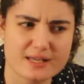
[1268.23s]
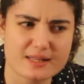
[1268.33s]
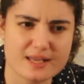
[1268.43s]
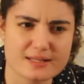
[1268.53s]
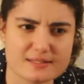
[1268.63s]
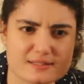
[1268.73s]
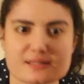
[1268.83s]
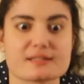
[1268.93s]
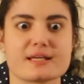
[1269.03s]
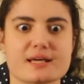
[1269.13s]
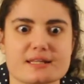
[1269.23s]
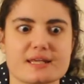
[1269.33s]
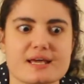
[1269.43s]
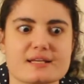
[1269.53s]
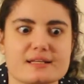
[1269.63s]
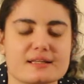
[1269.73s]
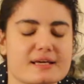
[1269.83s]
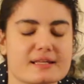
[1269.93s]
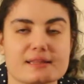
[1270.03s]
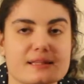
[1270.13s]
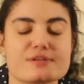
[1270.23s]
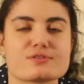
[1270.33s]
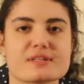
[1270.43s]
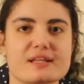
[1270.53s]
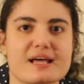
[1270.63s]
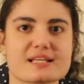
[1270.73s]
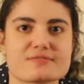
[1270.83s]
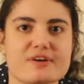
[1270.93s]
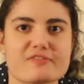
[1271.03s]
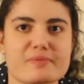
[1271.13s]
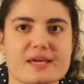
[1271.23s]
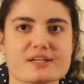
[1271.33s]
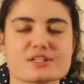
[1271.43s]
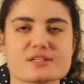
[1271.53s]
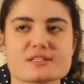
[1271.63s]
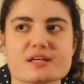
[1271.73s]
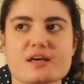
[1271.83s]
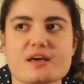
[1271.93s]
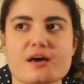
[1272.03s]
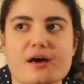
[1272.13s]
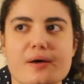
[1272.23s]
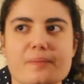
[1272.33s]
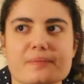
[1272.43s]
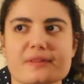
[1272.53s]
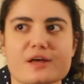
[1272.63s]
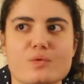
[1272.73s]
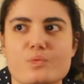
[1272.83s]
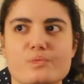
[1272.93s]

and then suddenly at the end, in like literally the last five pages, like